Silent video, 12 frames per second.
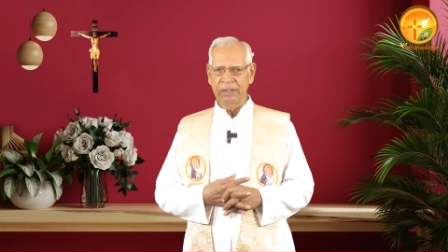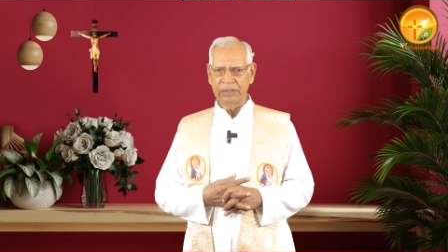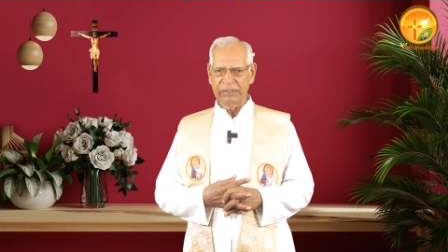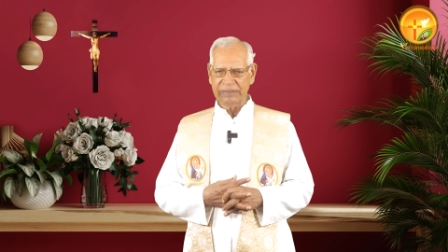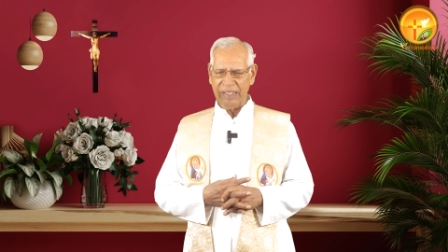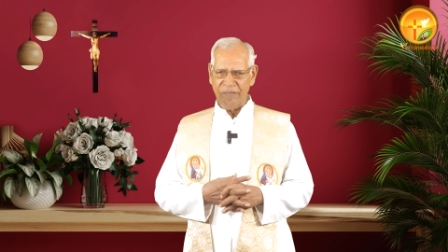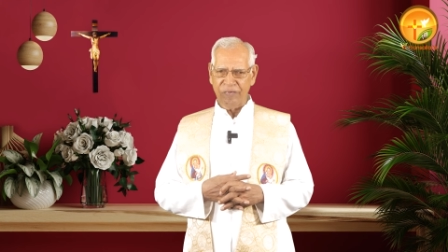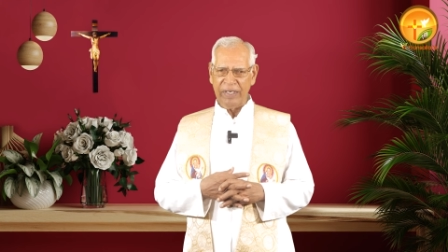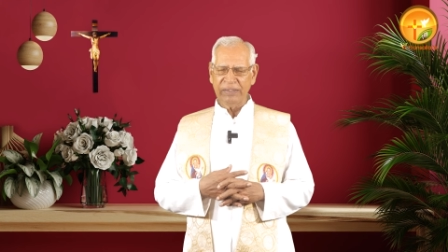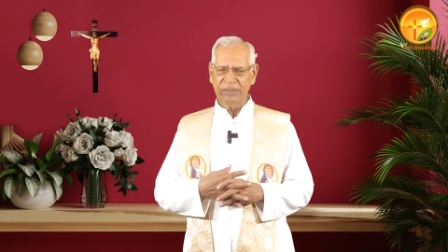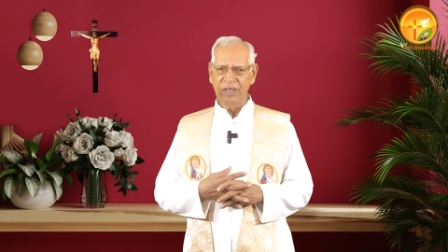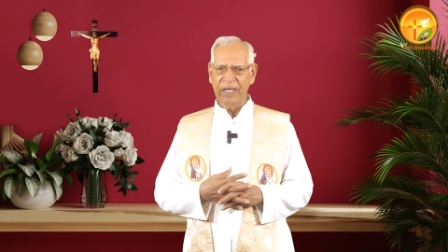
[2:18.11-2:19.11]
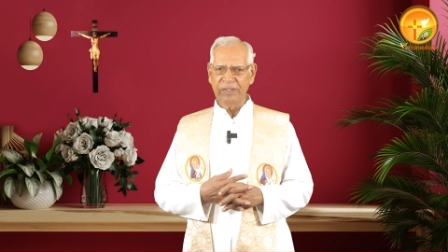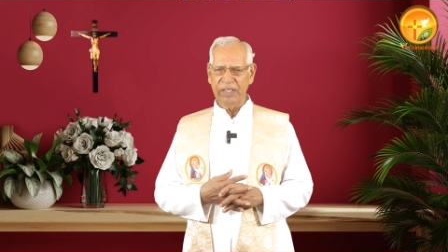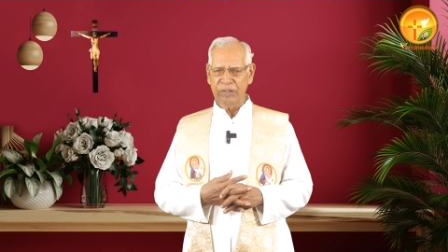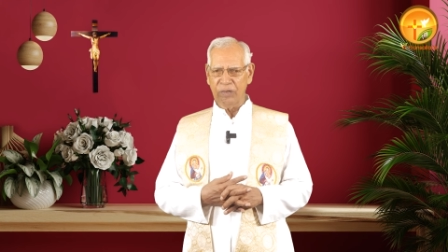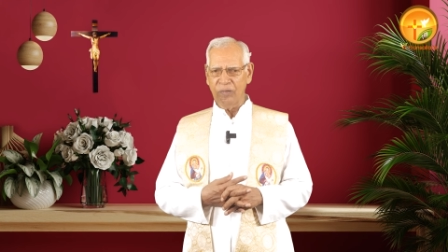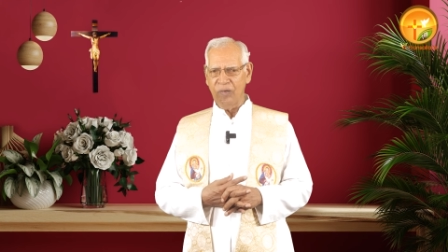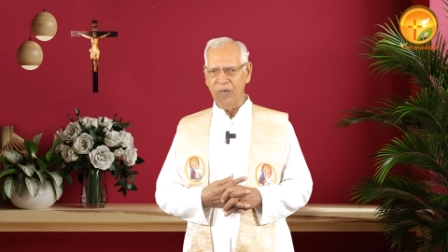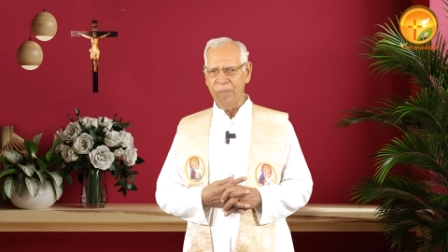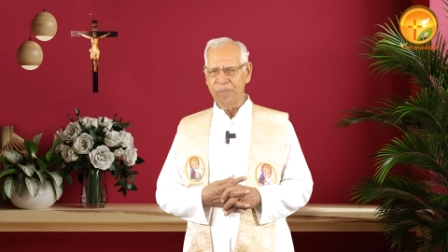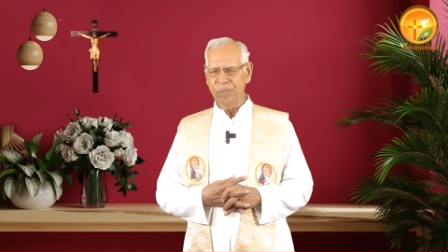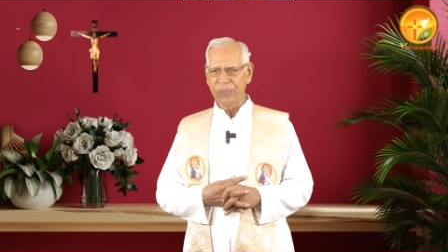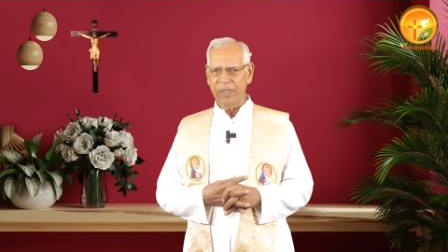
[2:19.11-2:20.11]
the sufferings he had to undergo,
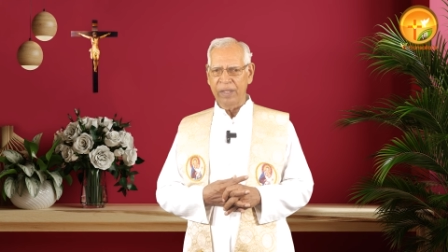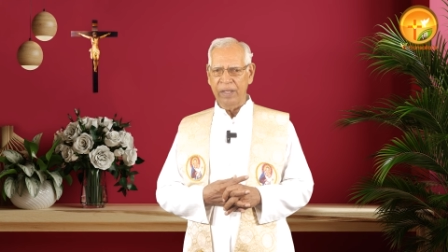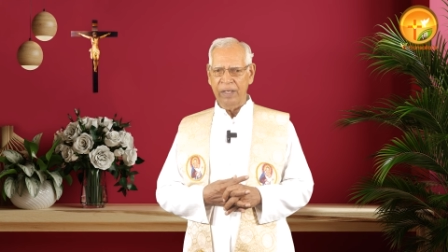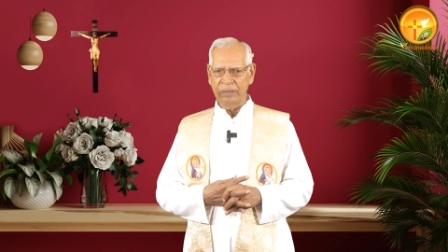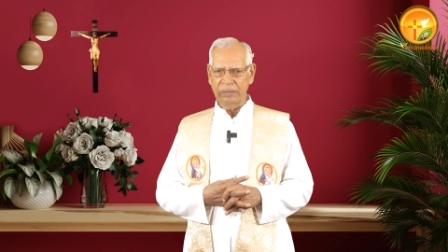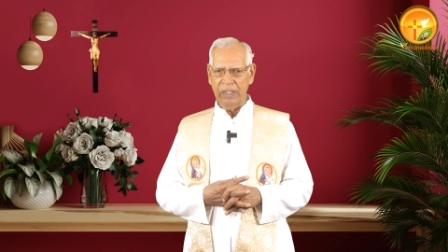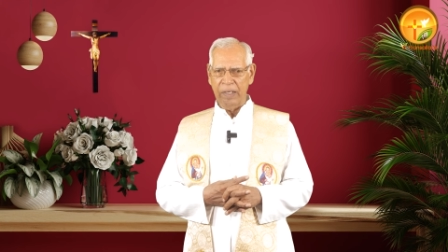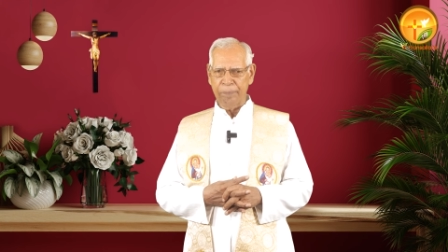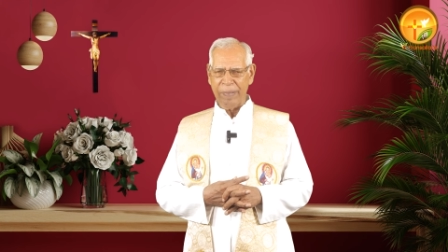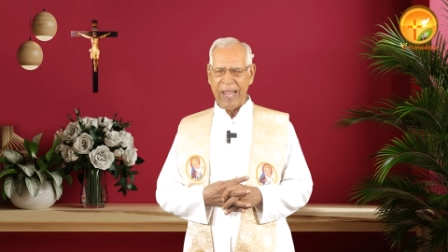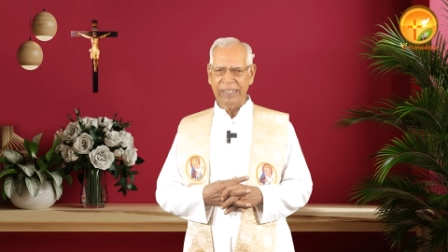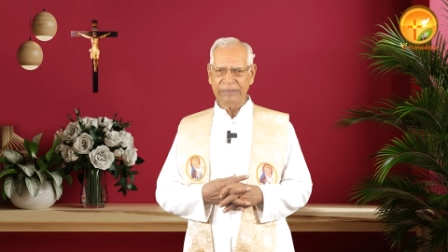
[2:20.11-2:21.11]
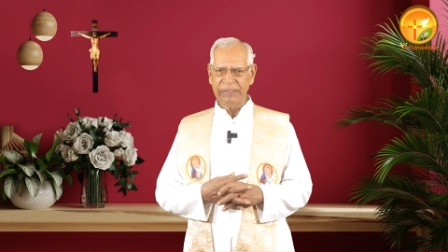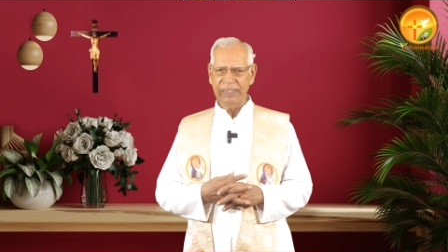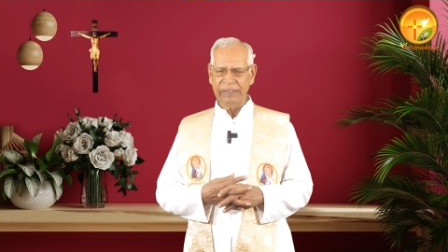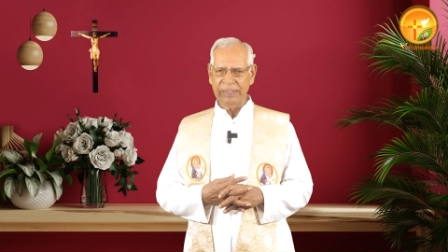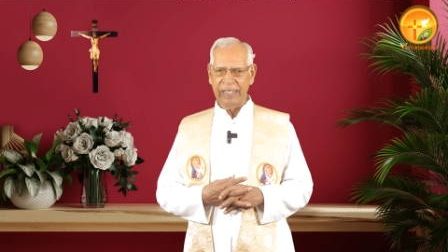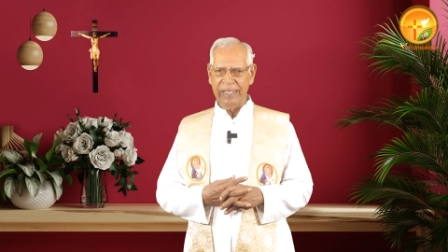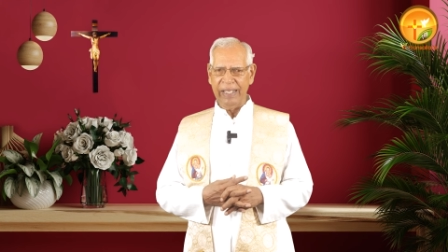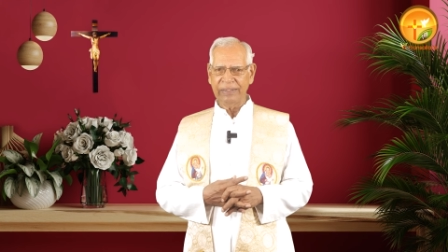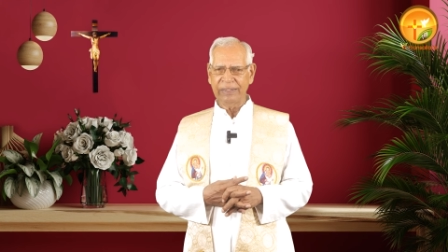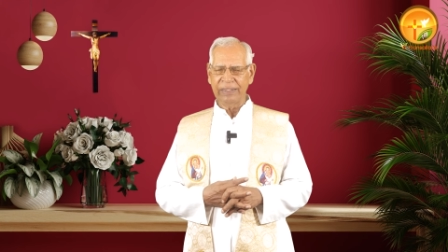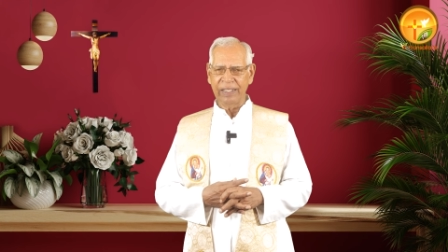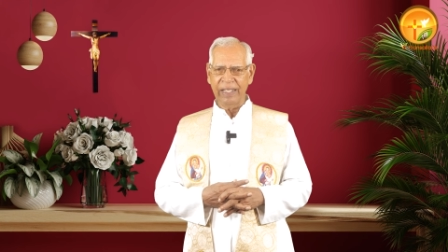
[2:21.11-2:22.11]
the passion, the
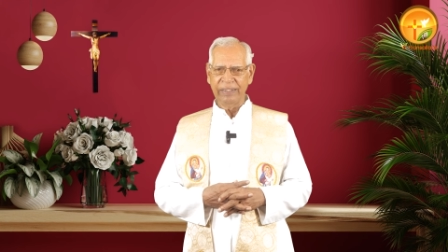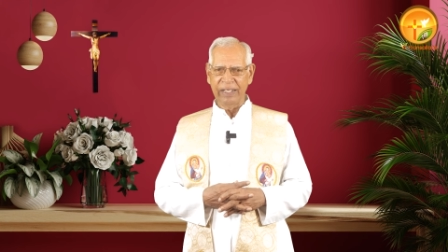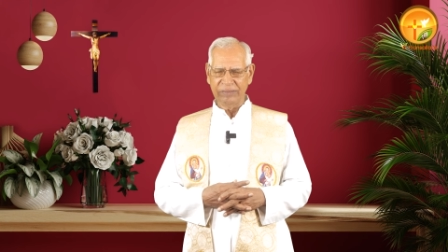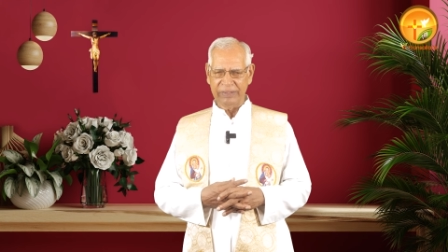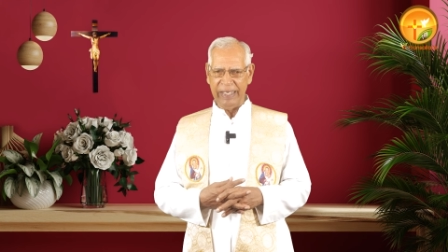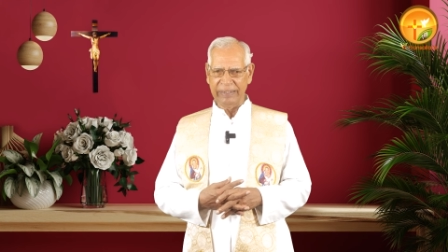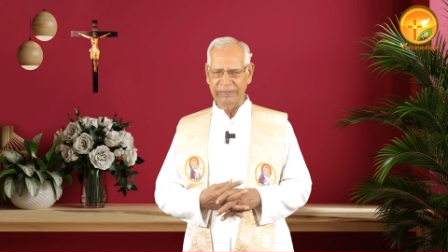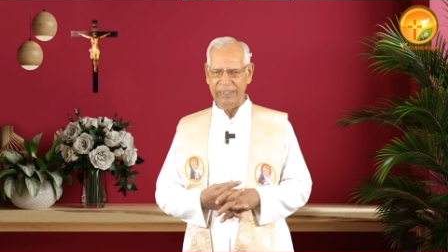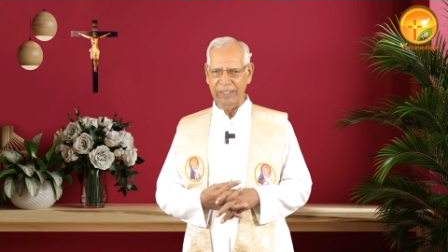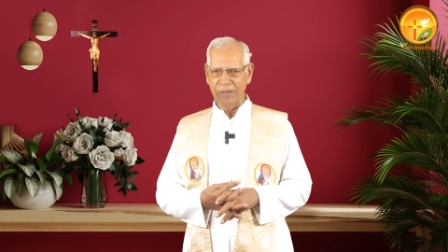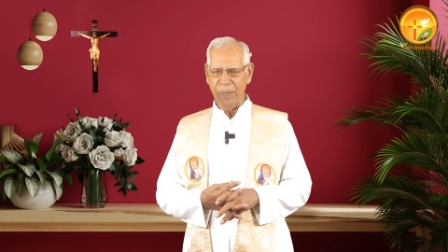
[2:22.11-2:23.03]
death, and the resurrection.